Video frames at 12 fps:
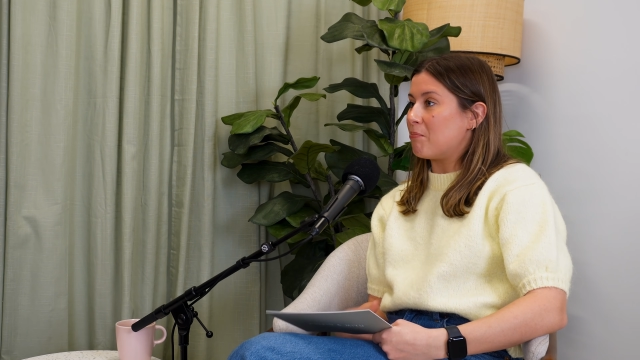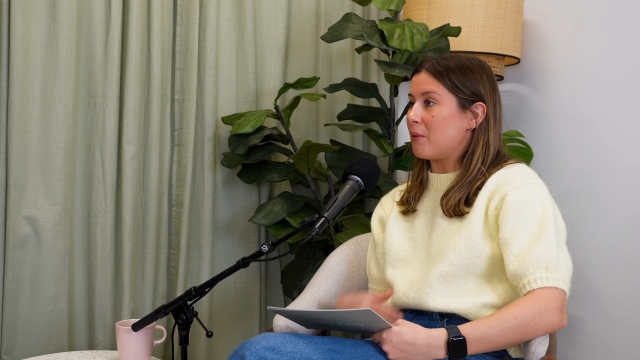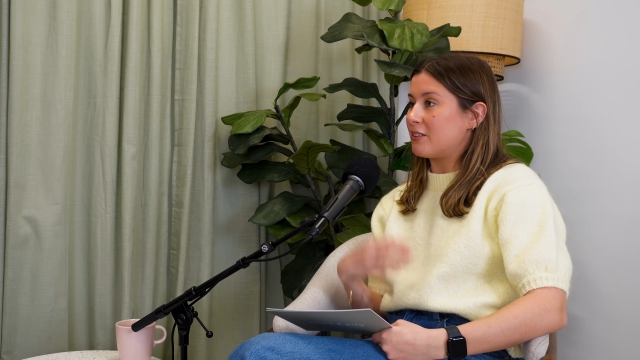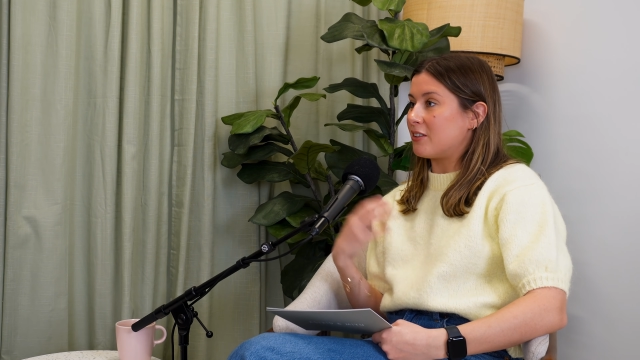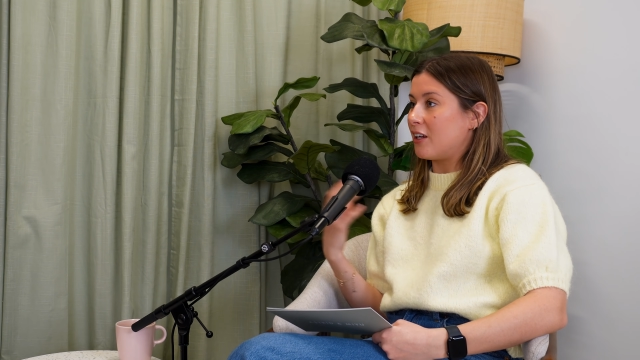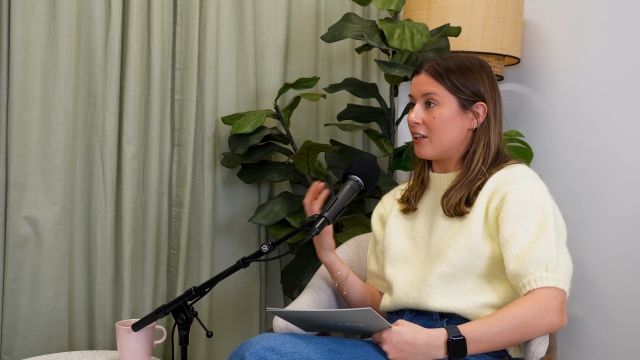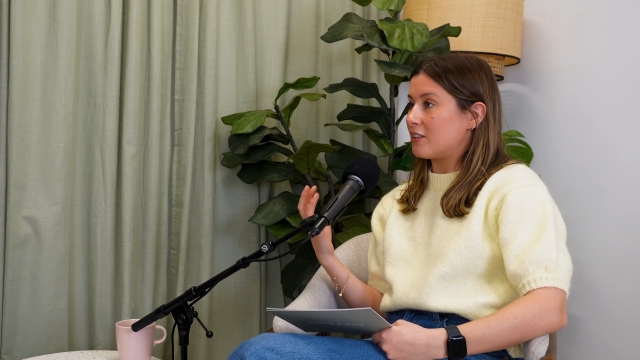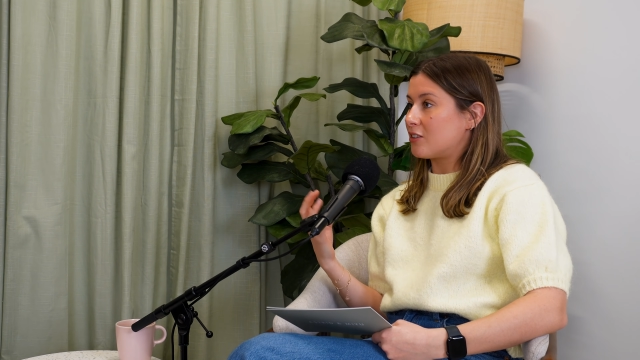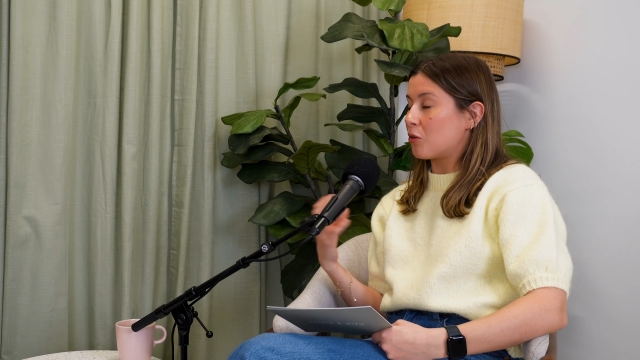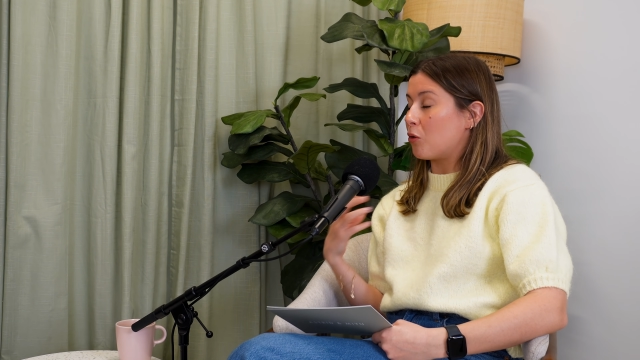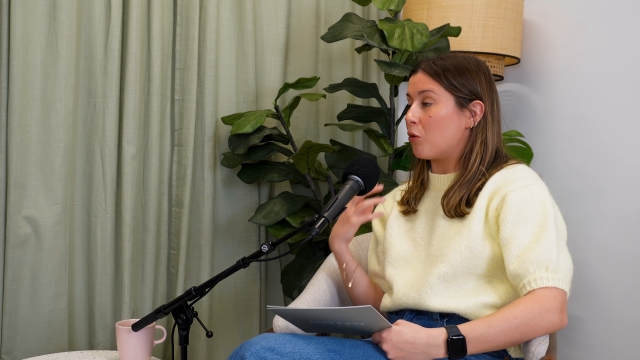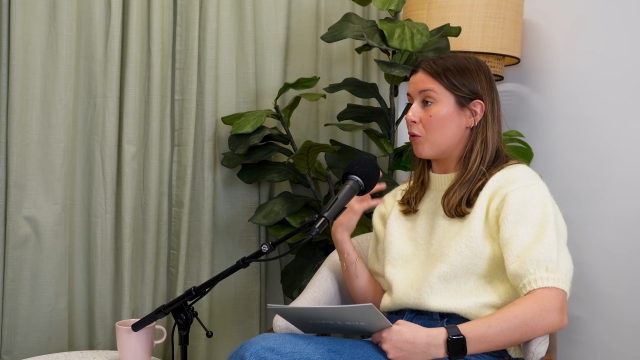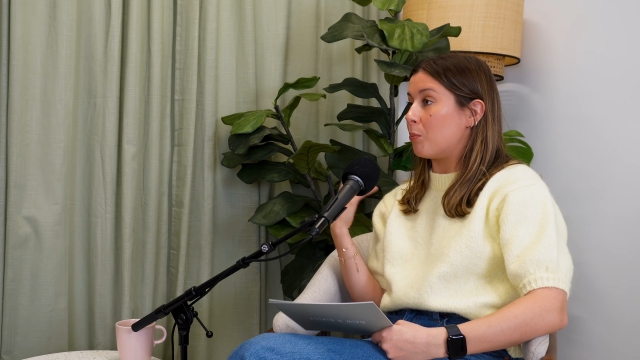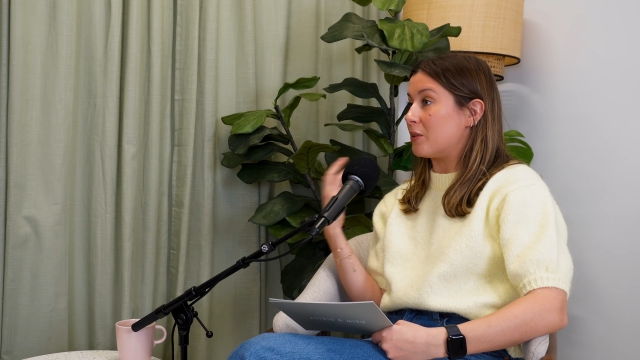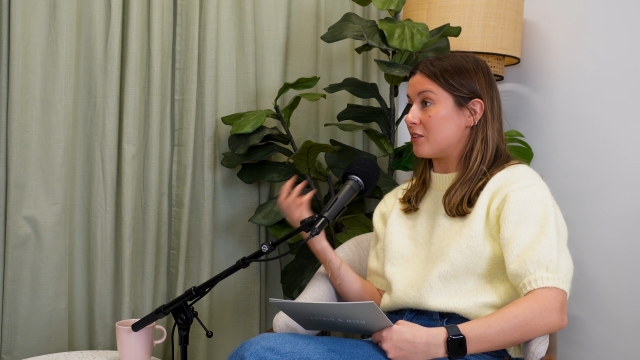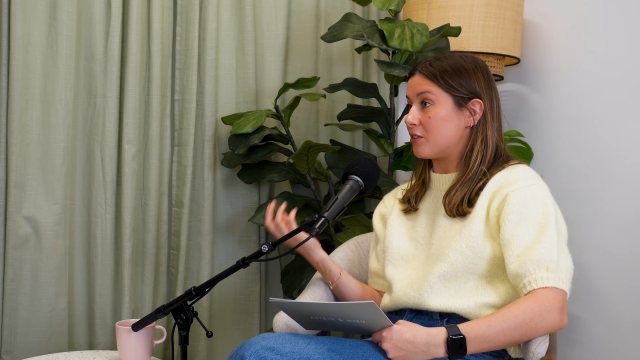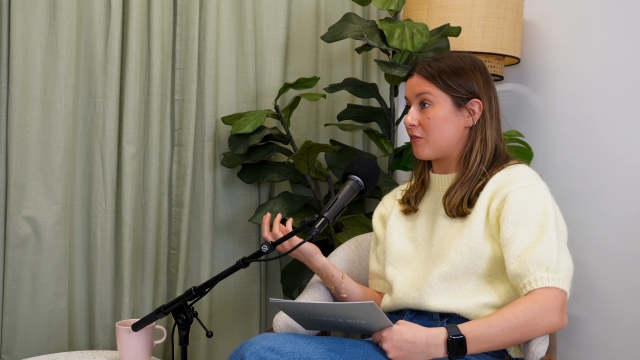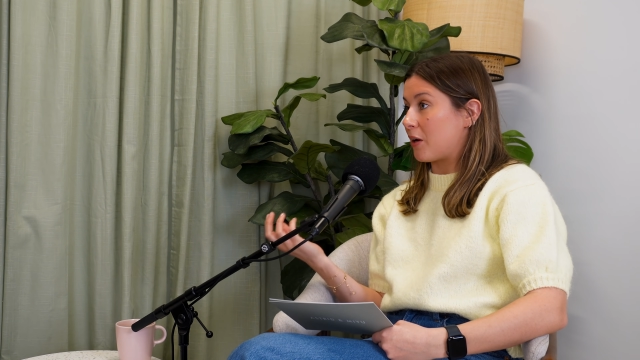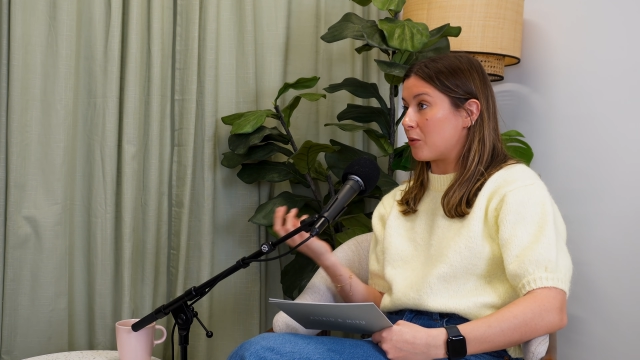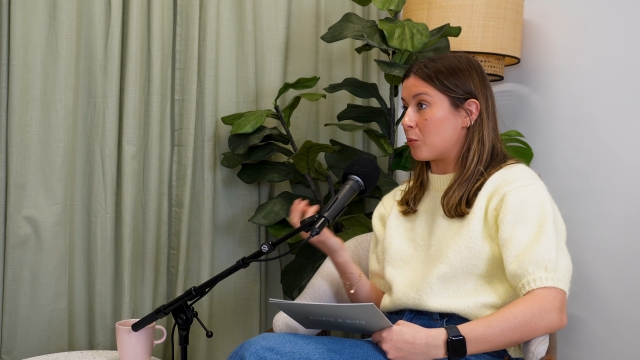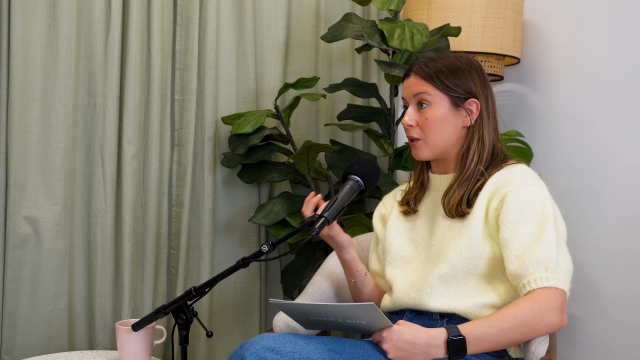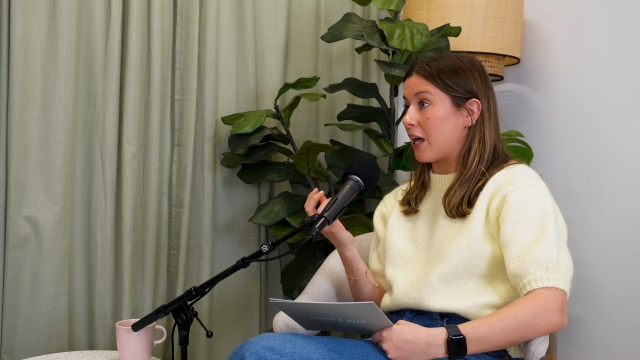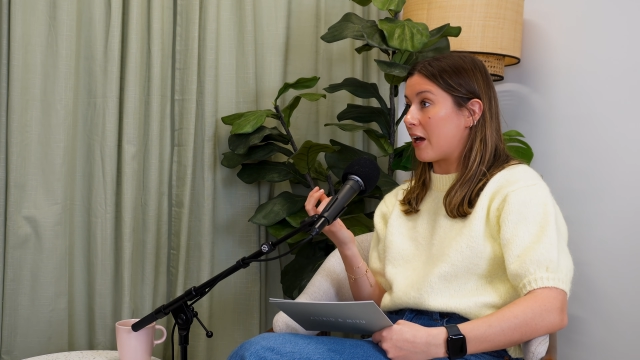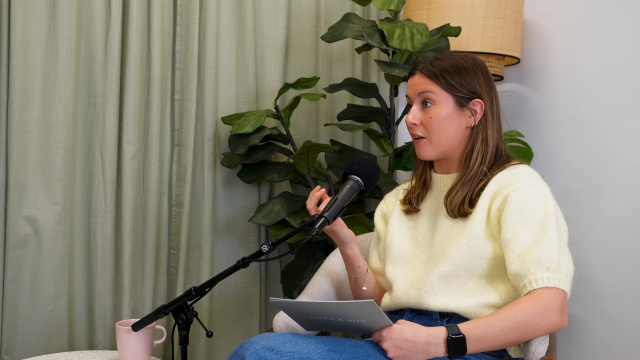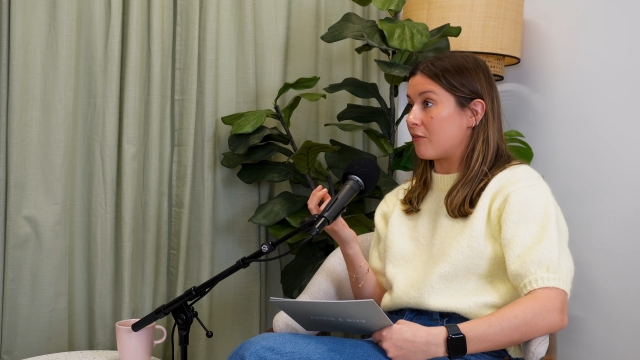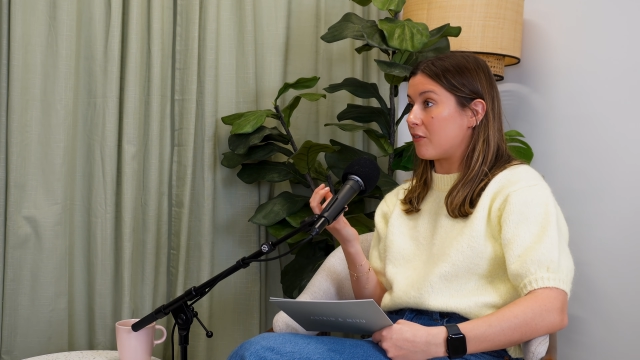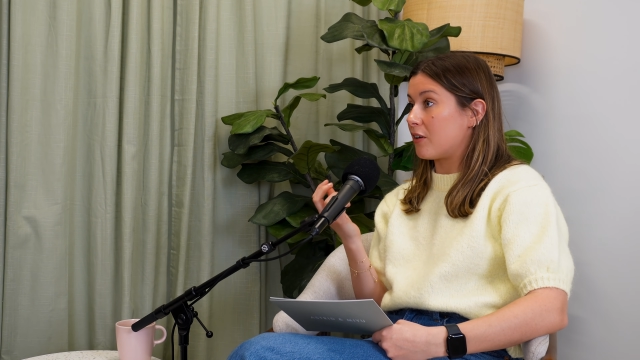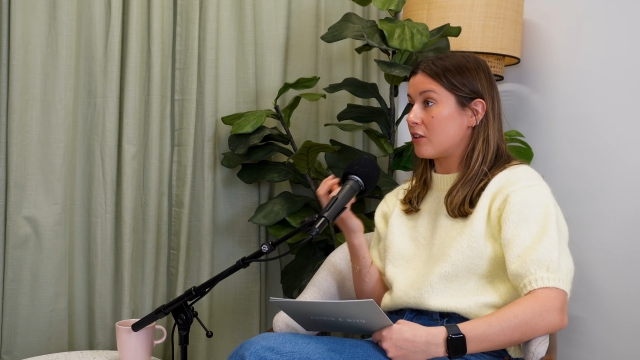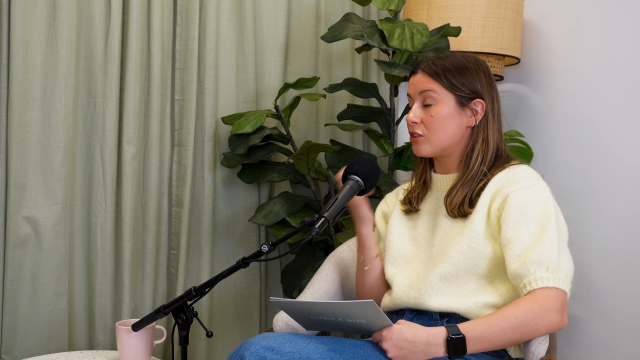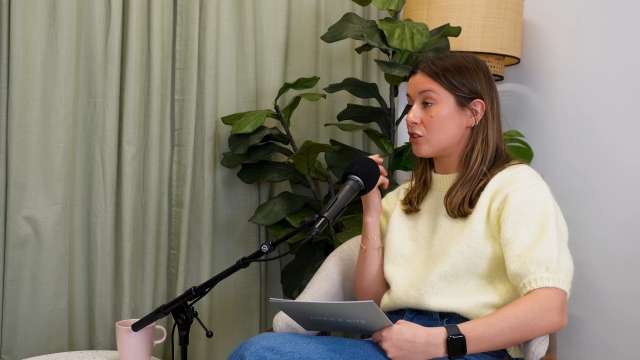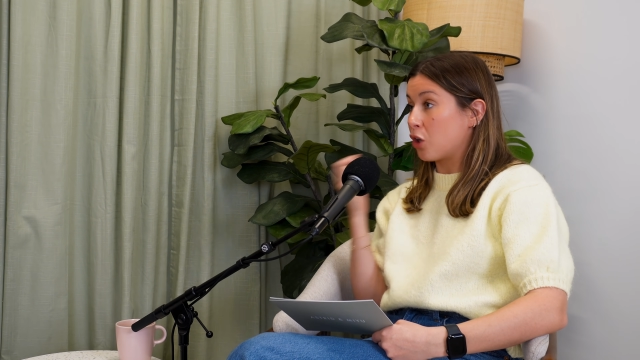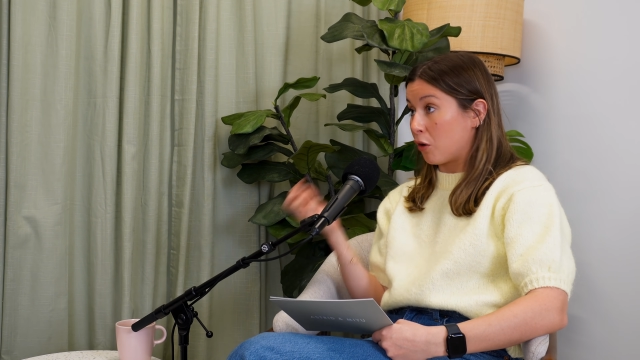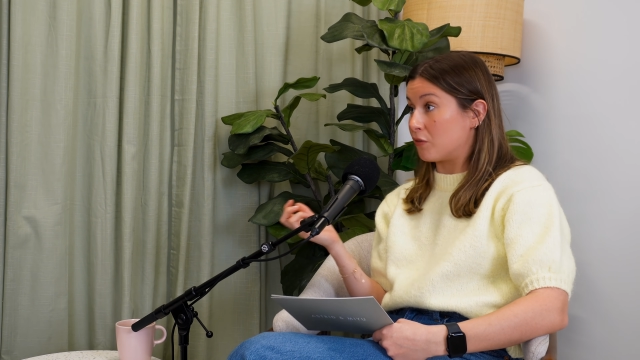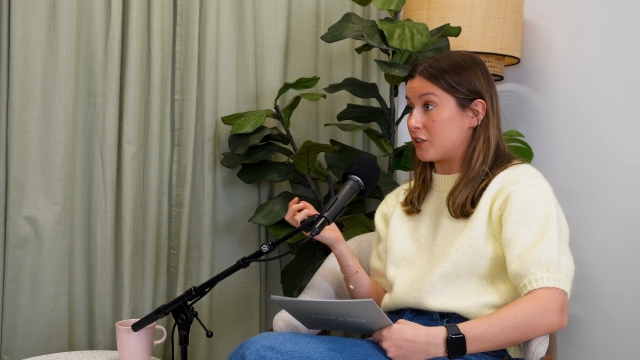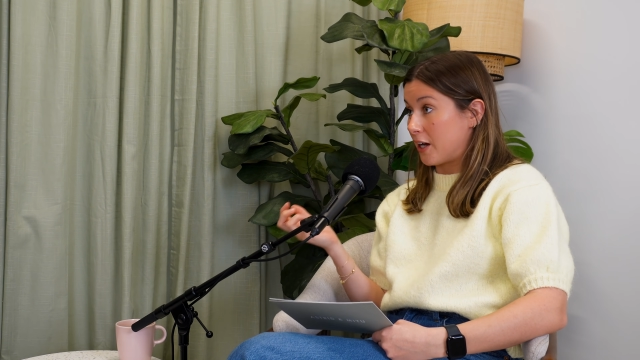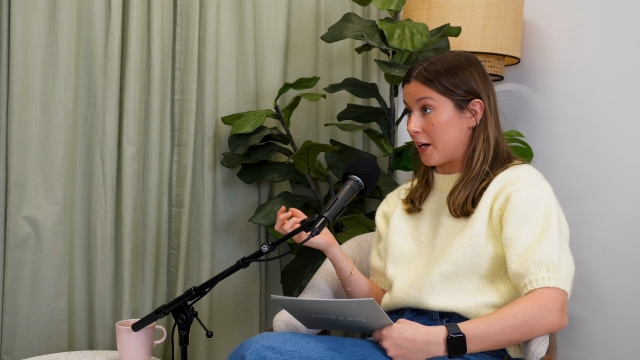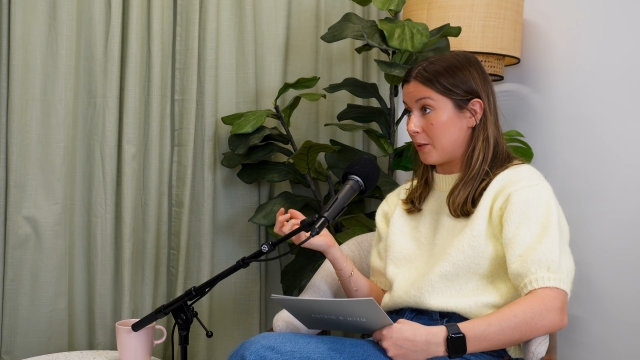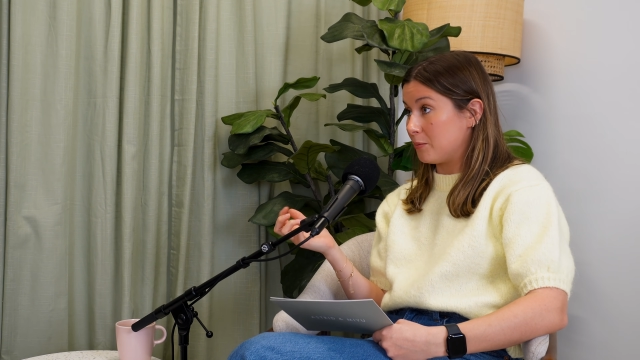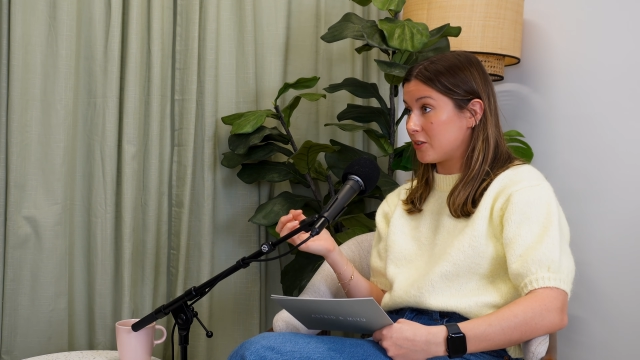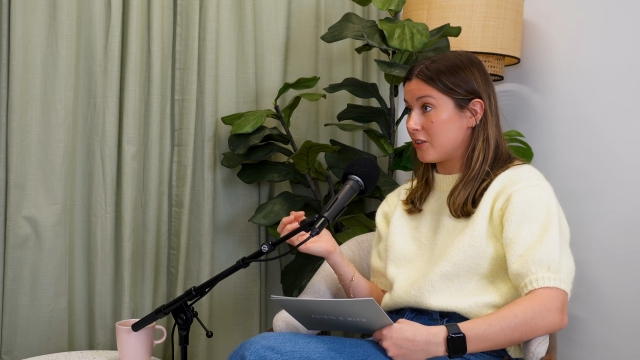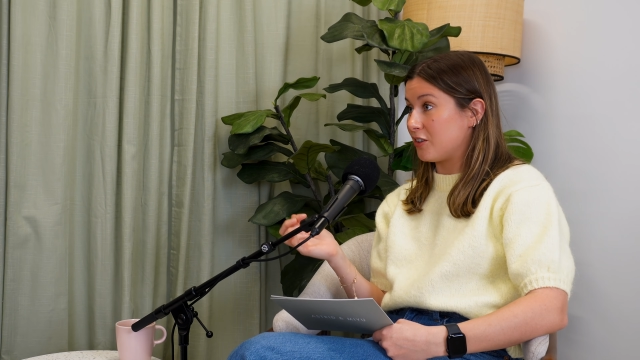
business or business founder will have tough times.